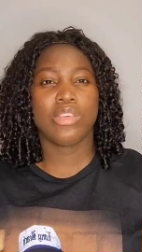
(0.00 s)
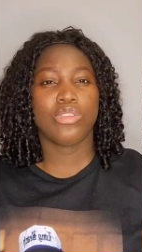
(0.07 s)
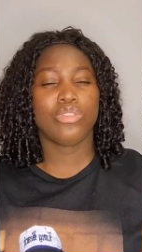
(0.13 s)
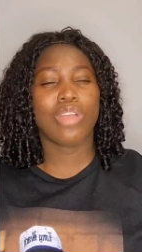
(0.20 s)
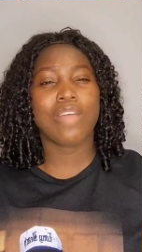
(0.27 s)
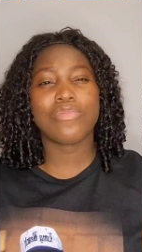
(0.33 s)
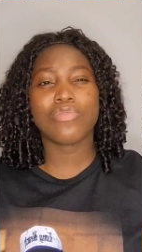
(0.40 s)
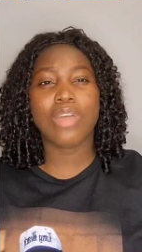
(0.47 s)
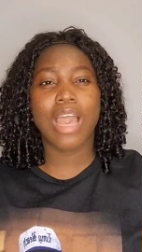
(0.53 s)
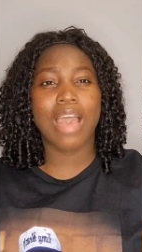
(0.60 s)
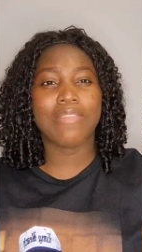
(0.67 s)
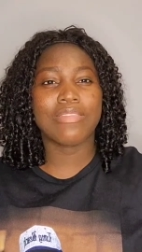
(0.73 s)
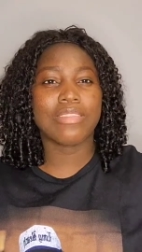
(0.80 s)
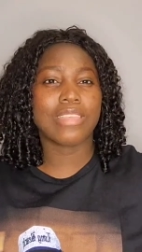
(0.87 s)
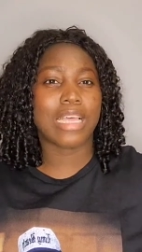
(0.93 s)
you have to
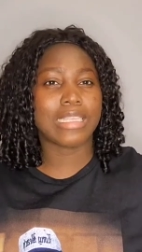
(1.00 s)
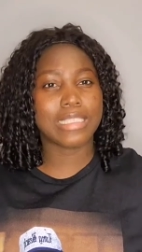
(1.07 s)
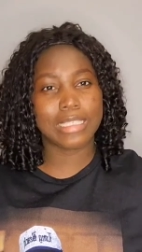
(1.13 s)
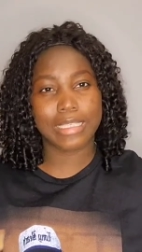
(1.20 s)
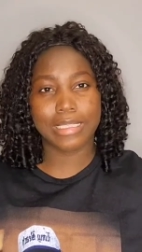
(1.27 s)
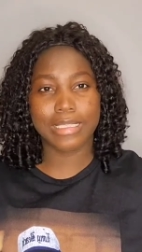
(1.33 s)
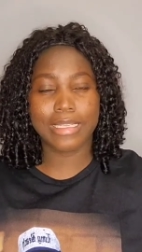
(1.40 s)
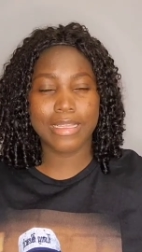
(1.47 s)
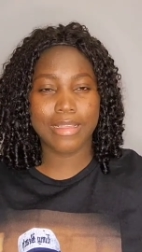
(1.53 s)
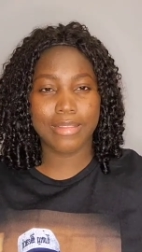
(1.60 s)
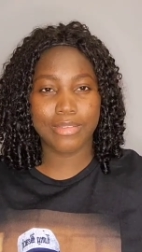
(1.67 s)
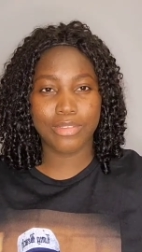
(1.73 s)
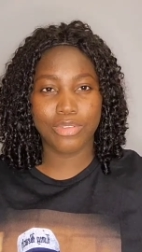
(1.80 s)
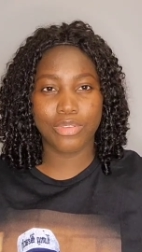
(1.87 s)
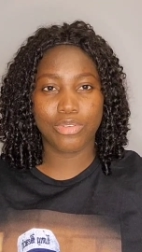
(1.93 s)
have certain,
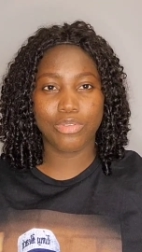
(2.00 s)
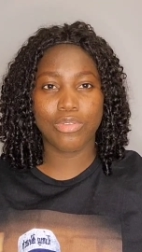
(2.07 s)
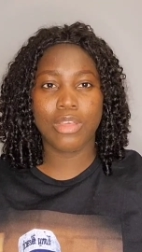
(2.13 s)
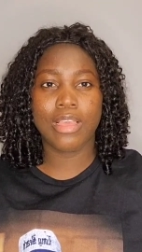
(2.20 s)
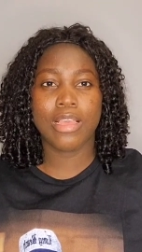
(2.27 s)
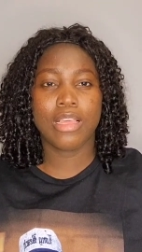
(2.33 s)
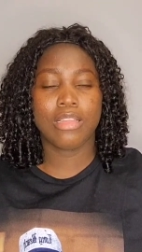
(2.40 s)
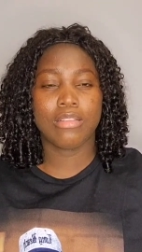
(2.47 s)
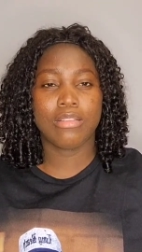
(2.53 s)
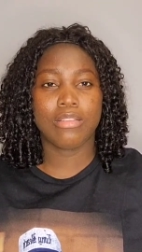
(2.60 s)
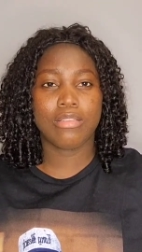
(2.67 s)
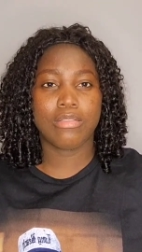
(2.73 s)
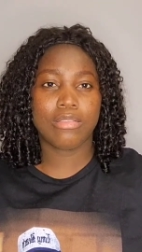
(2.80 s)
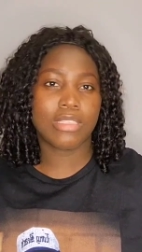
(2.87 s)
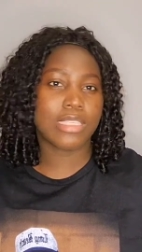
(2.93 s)
you know
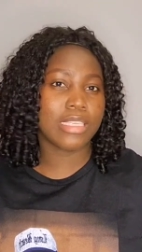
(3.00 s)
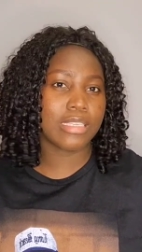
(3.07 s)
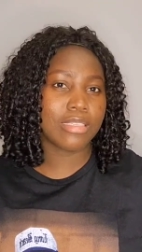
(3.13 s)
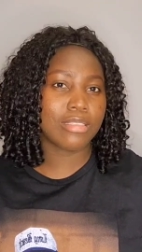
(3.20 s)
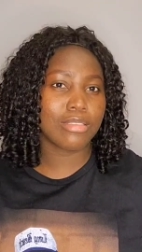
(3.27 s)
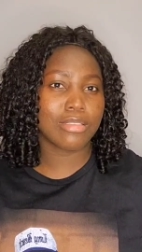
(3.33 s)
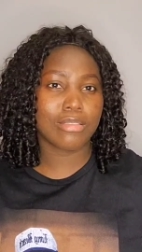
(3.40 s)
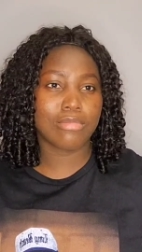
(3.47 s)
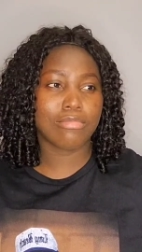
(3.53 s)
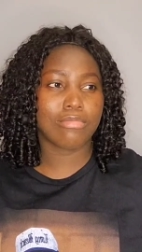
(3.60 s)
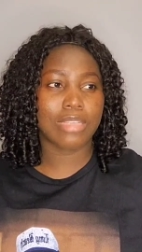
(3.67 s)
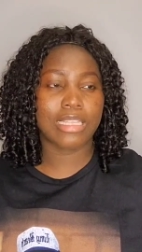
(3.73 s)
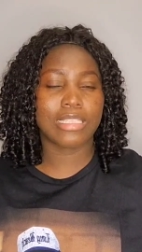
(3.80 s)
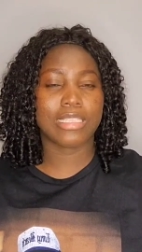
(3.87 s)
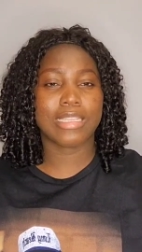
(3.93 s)
things,
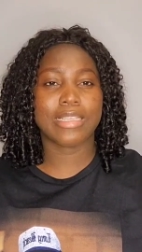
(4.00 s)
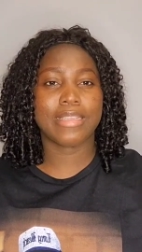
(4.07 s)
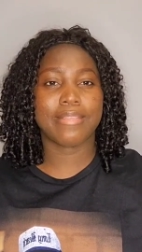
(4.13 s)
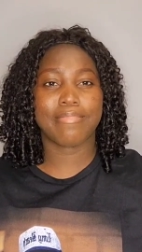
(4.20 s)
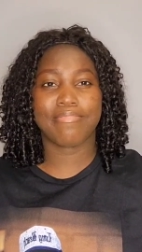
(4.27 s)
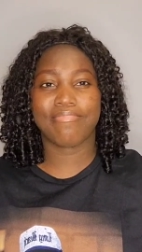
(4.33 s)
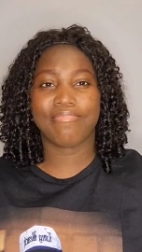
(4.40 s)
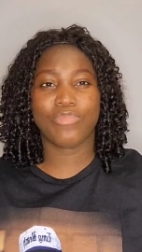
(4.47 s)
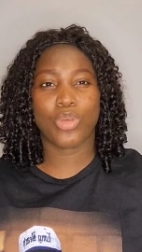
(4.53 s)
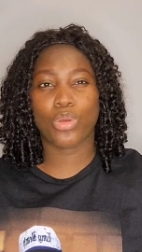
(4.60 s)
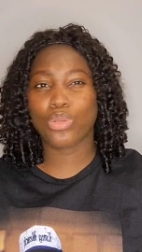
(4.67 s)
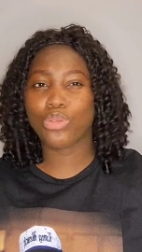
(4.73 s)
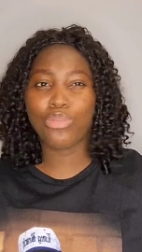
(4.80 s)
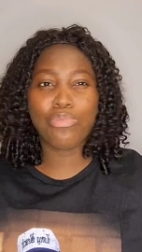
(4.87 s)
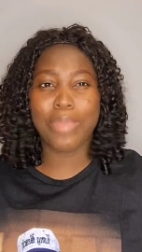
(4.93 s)
certain
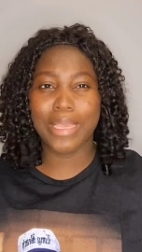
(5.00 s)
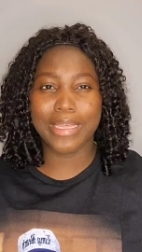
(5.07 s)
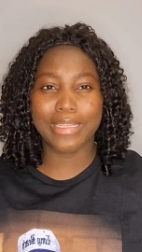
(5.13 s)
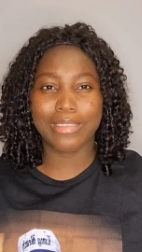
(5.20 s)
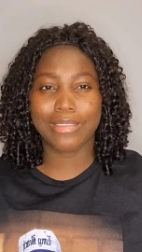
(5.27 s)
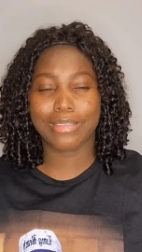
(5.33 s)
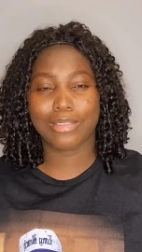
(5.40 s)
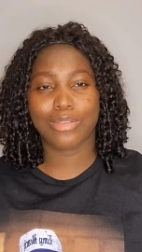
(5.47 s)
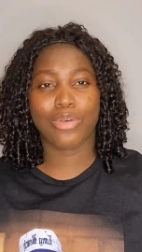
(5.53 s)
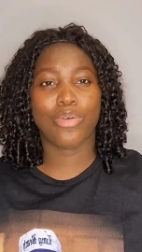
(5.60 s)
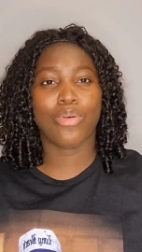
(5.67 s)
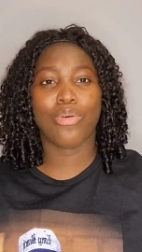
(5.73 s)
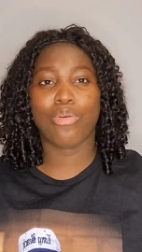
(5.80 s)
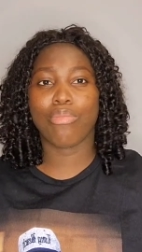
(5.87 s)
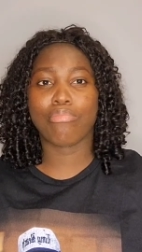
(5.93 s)
documents
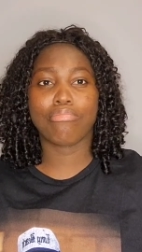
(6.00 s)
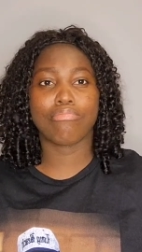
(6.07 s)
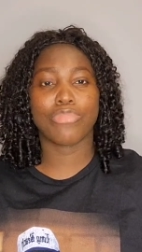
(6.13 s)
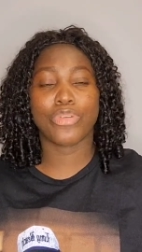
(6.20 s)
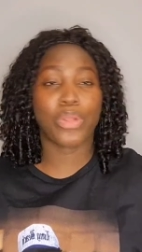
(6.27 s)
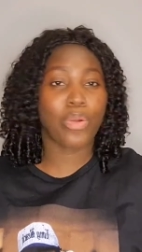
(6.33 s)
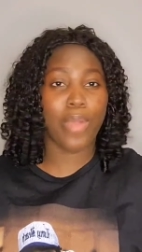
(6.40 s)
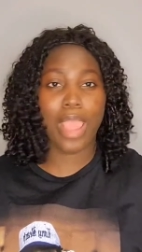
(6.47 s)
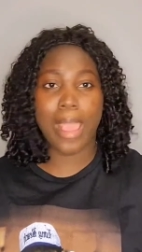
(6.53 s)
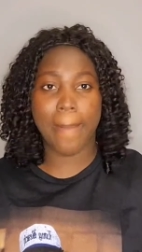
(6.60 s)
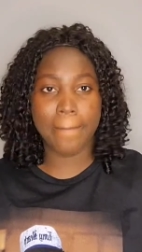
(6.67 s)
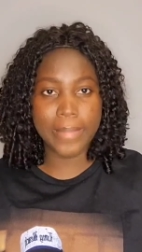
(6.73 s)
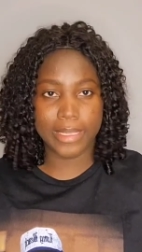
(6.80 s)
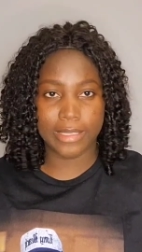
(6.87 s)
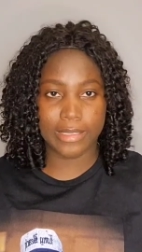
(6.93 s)
or
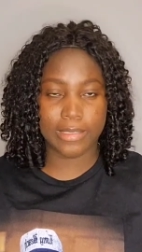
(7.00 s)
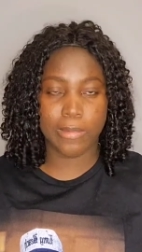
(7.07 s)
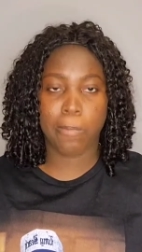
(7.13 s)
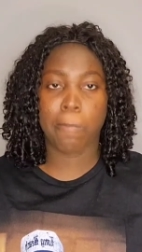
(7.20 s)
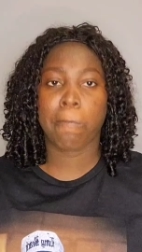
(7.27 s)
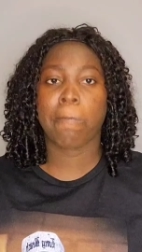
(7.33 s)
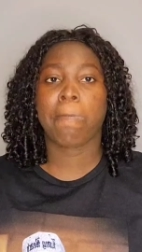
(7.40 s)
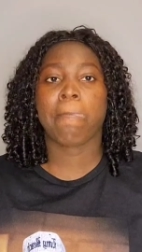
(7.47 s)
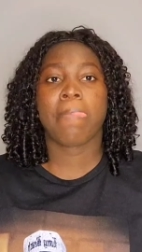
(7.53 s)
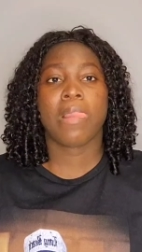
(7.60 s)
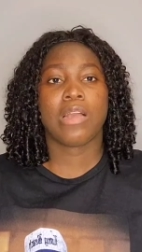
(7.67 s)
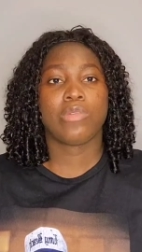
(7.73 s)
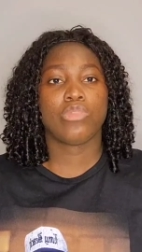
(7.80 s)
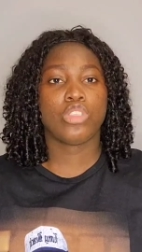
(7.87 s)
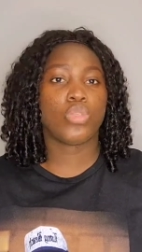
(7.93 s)
requirements,
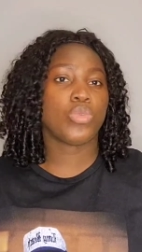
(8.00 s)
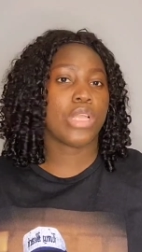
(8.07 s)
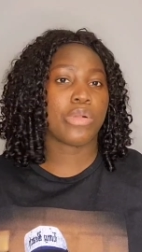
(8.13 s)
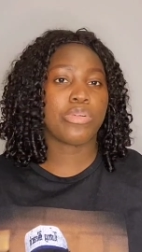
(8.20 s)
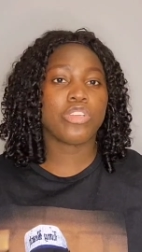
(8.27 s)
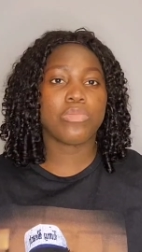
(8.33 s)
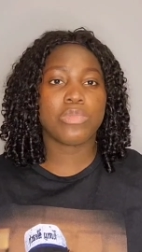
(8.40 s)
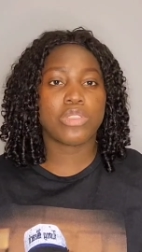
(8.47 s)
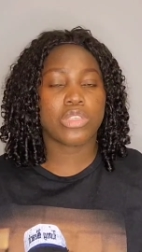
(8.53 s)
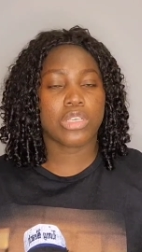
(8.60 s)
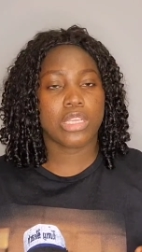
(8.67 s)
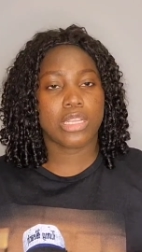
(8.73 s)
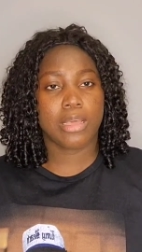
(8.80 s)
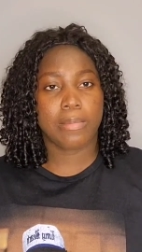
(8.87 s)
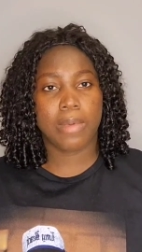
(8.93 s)
which we are going to be
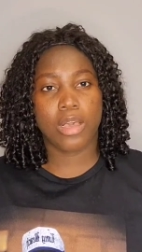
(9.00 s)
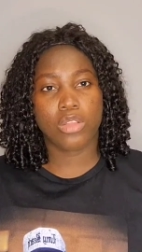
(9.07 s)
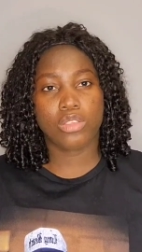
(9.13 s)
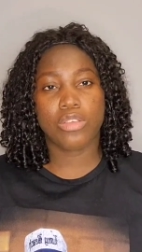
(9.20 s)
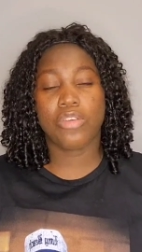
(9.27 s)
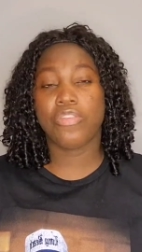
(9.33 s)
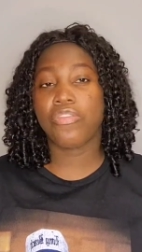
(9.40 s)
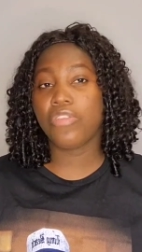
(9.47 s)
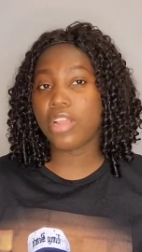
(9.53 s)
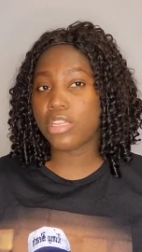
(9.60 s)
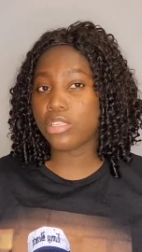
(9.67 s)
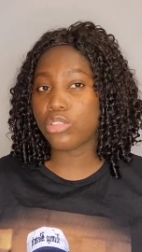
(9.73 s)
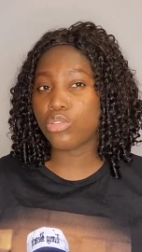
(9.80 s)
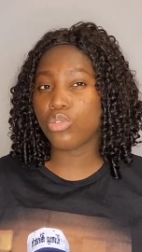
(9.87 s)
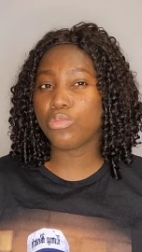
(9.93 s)
talking about.
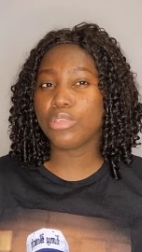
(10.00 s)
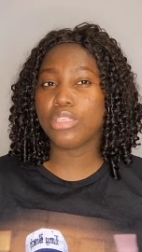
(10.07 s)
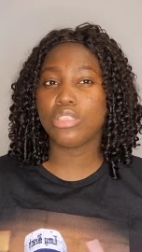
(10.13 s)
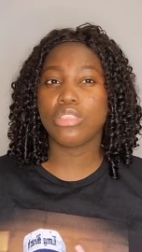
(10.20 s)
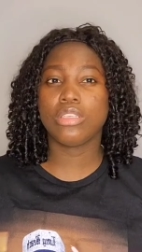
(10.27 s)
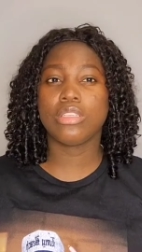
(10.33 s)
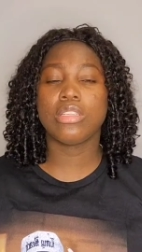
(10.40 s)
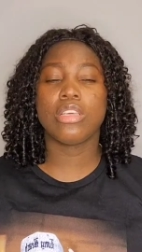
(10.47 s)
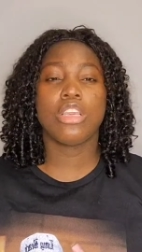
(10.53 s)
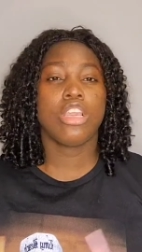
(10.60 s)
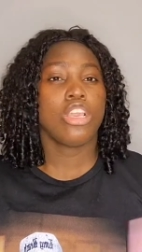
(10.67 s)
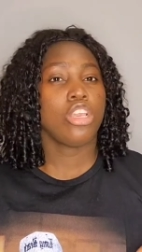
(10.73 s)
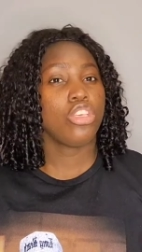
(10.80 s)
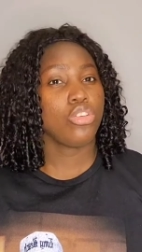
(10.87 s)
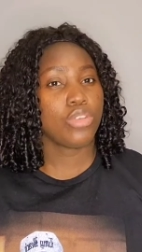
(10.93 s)
First, you'll be needing
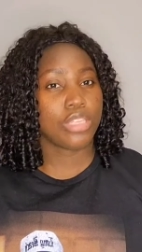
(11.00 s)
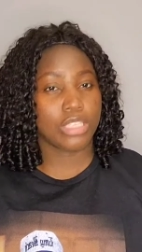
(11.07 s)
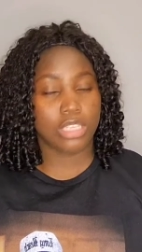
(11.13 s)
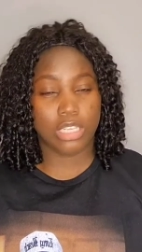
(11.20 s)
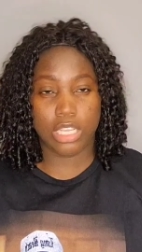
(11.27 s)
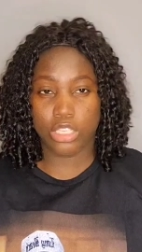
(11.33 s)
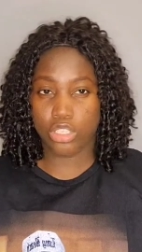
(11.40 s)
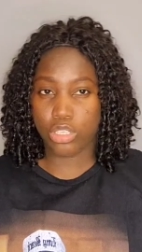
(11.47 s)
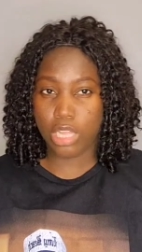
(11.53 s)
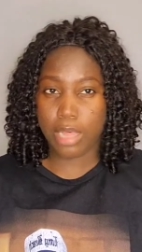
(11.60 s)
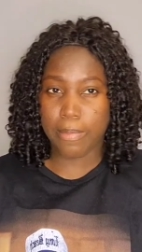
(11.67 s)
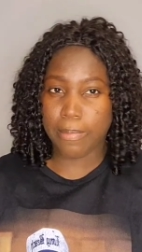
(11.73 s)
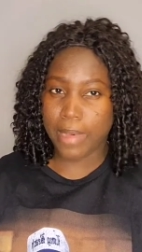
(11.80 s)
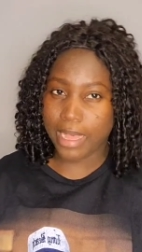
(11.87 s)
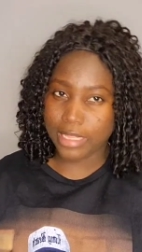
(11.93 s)
your
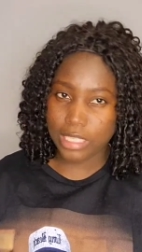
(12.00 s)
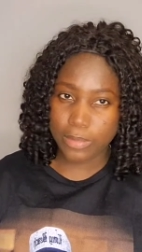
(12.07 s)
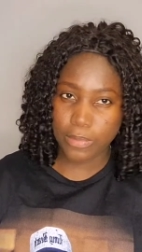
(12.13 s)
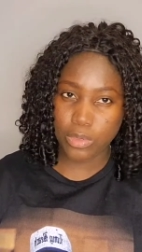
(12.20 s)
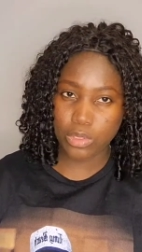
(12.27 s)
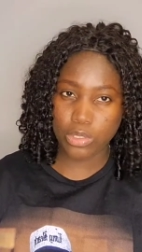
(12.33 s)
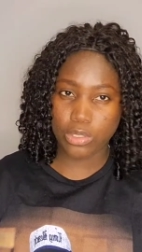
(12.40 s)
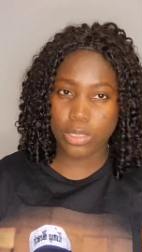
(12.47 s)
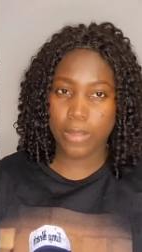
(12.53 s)
international passport.